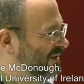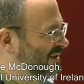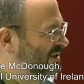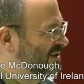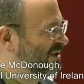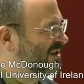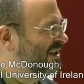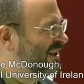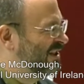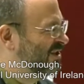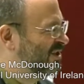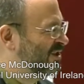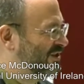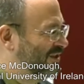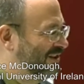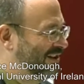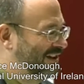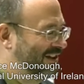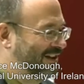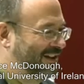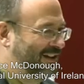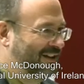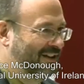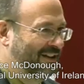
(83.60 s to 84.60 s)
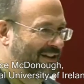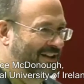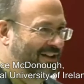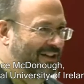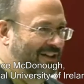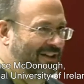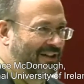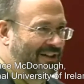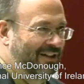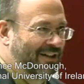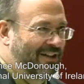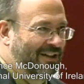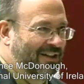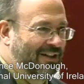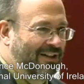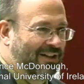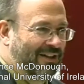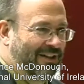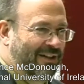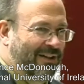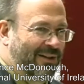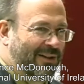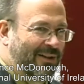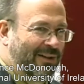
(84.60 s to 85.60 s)
essentially,
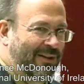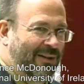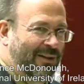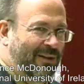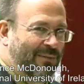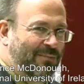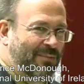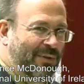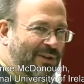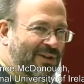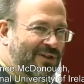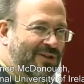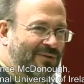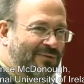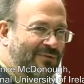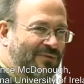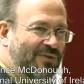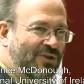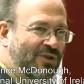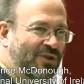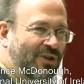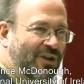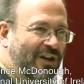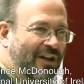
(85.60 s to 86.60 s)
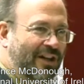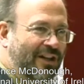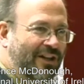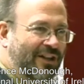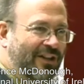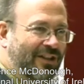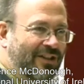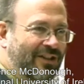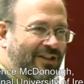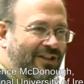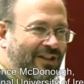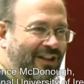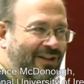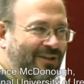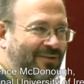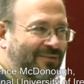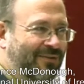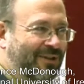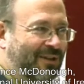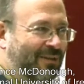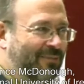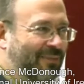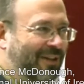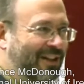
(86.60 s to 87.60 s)
a piece of chalk and
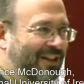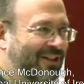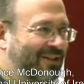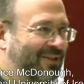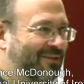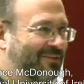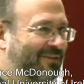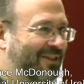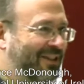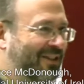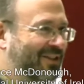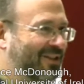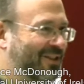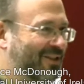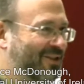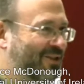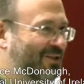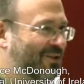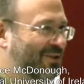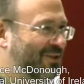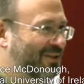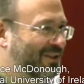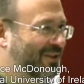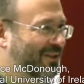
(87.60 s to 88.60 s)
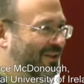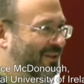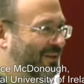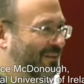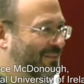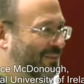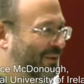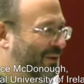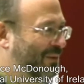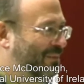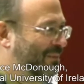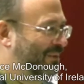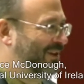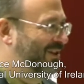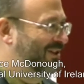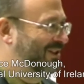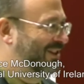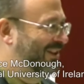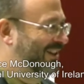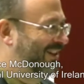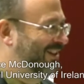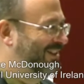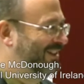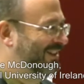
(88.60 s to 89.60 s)
native command of English,
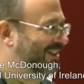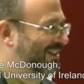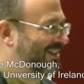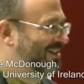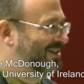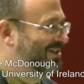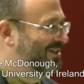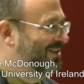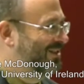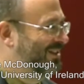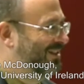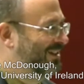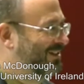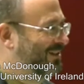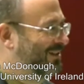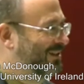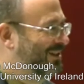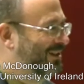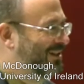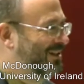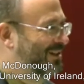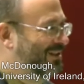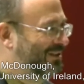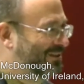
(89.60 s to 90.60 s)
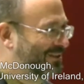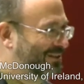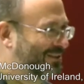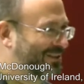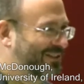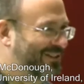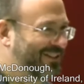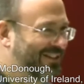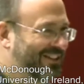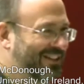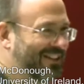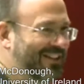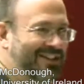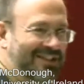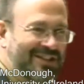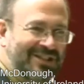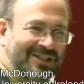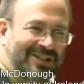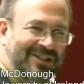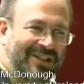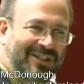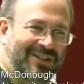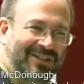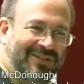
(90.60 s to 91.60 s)
appropriate technology, how are you?
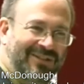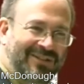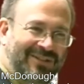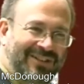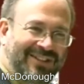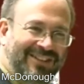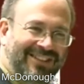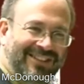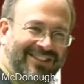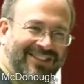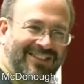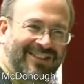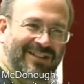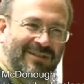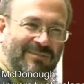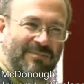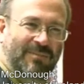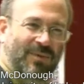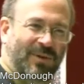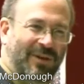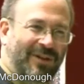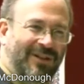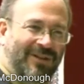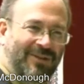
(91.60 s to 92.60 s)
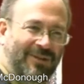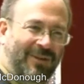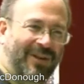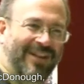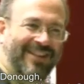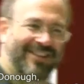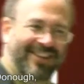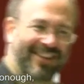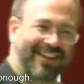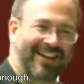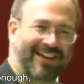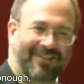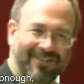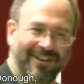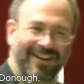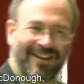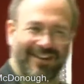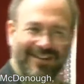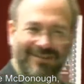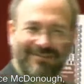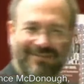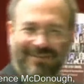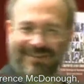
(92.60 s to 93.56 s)
So he didn't put it quite that way.